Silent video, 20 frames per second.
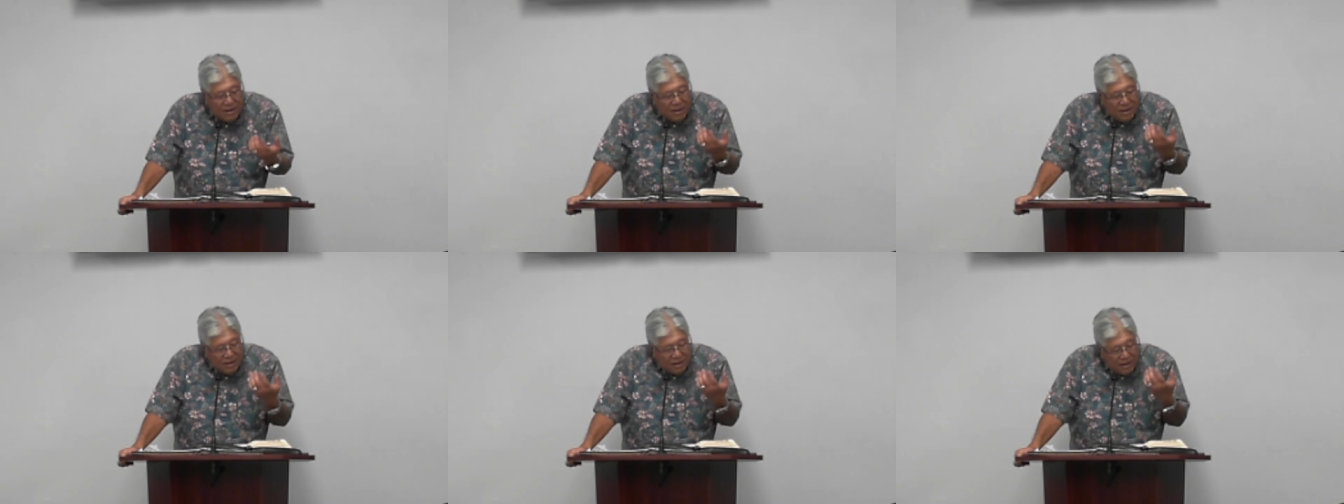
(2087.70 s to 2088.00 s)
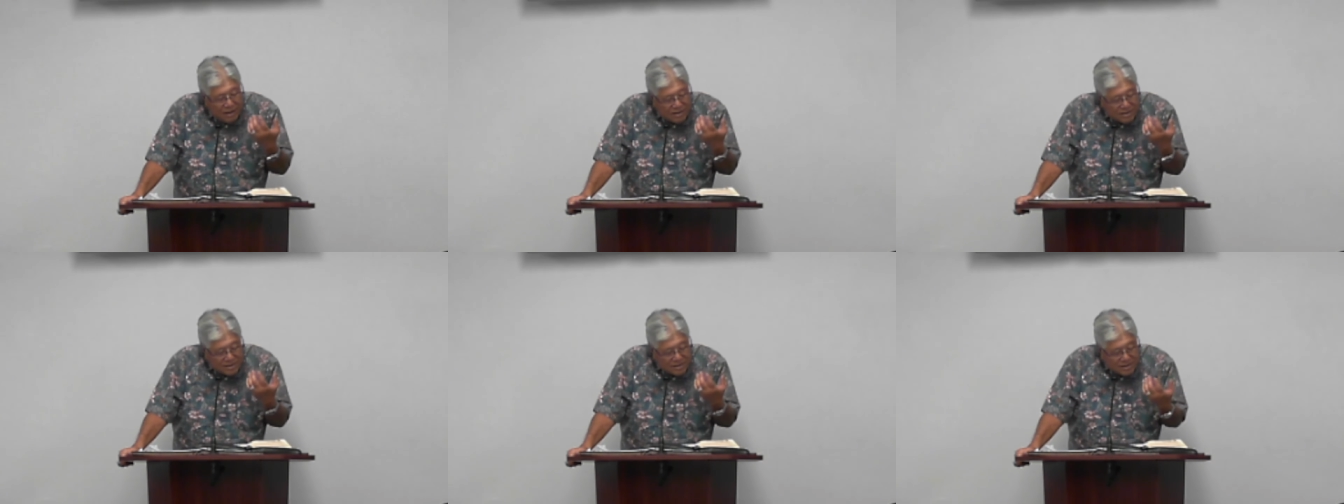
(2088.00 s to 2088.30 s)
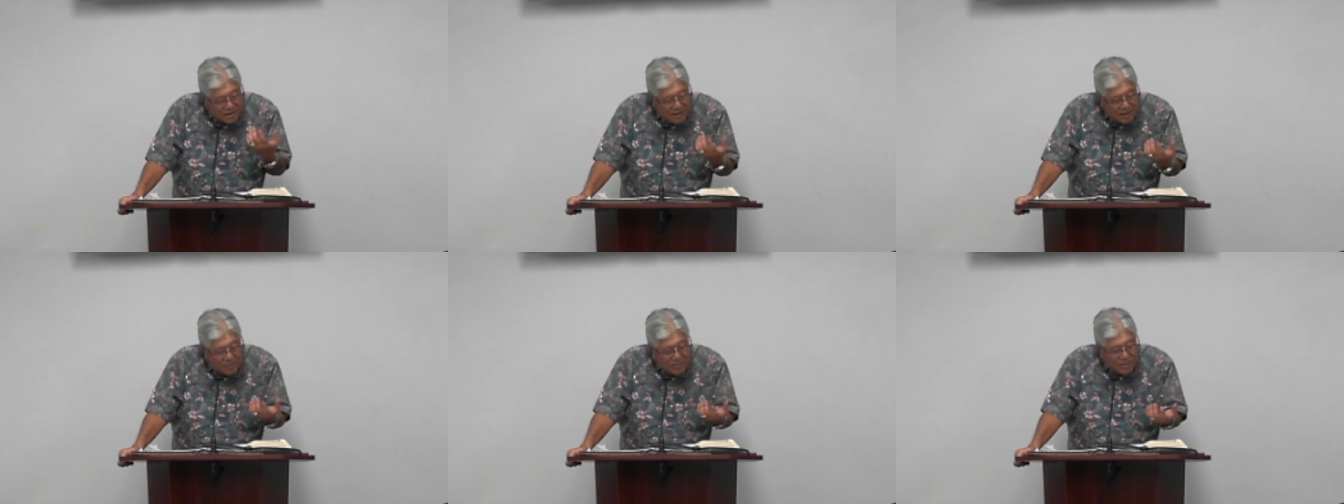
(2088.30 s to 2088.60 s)
an
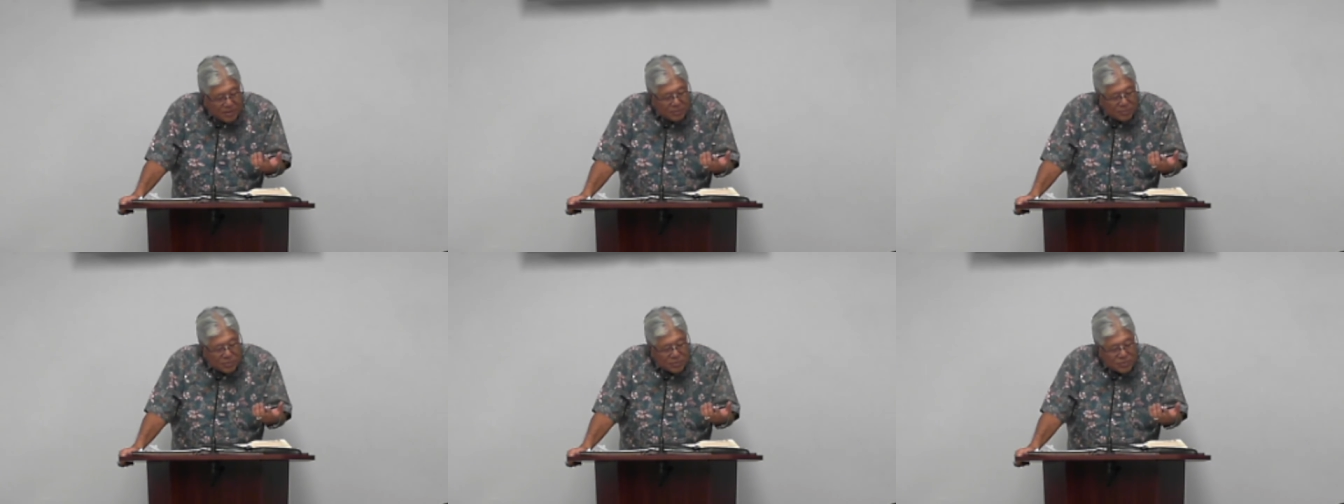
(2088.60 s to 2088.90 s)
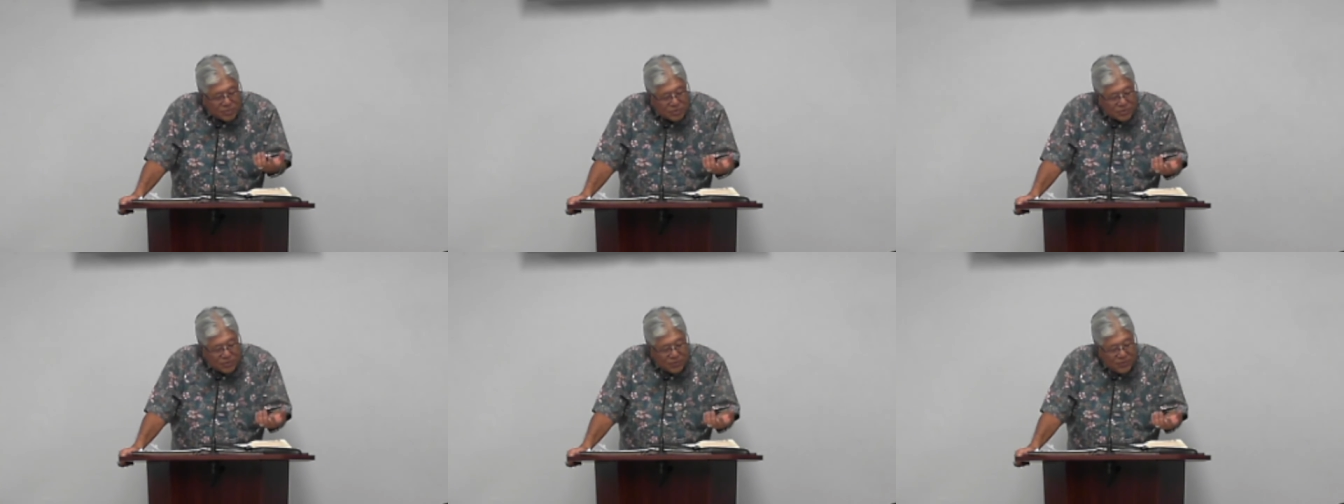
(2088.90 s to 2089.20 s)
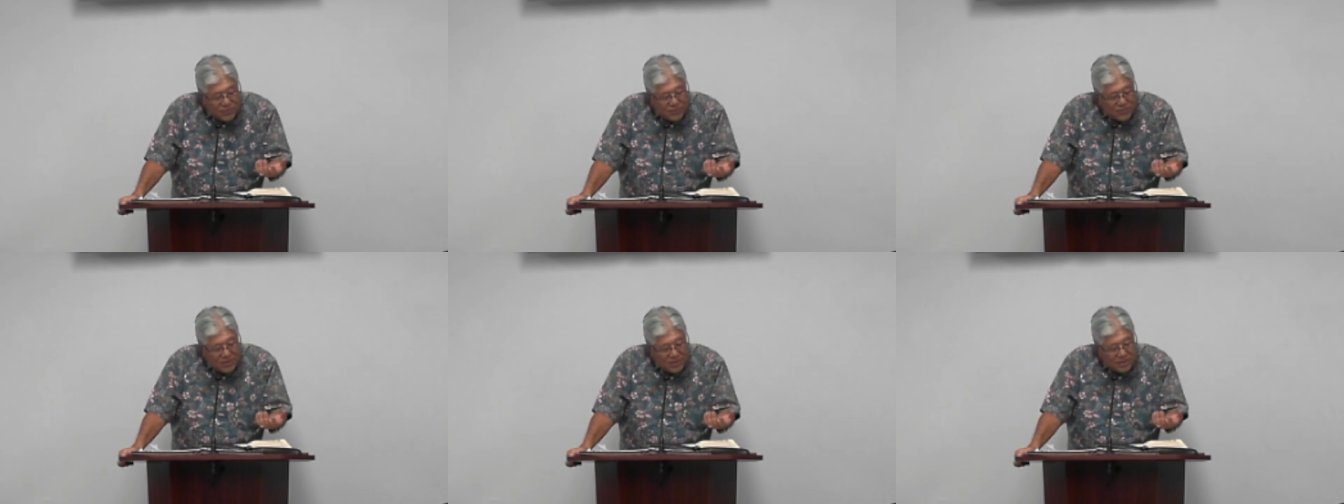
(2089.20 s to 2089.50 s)
acceptable
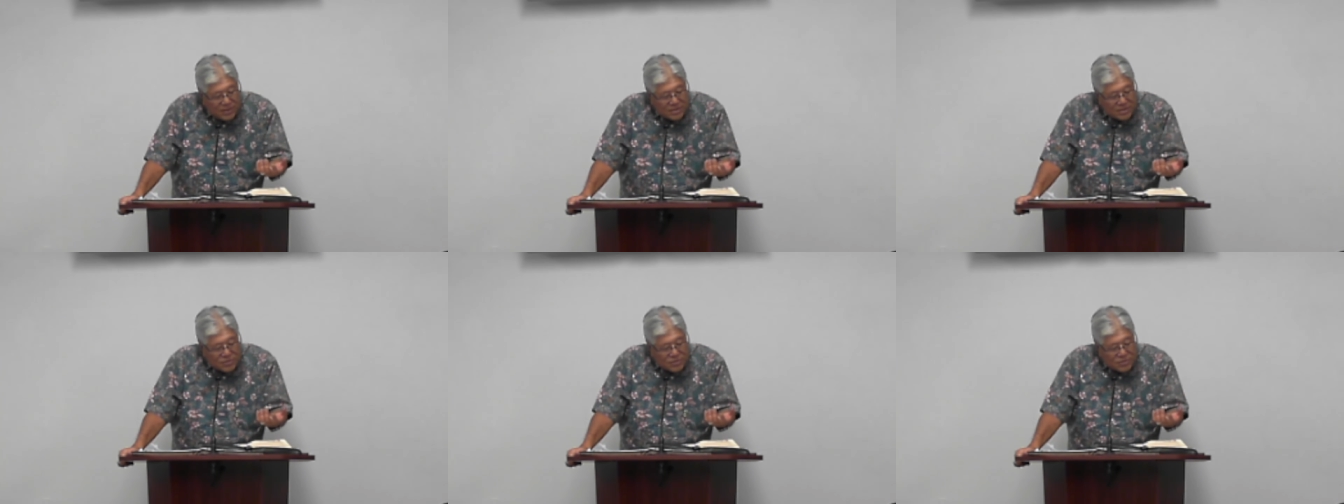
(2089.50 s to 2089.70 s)
service,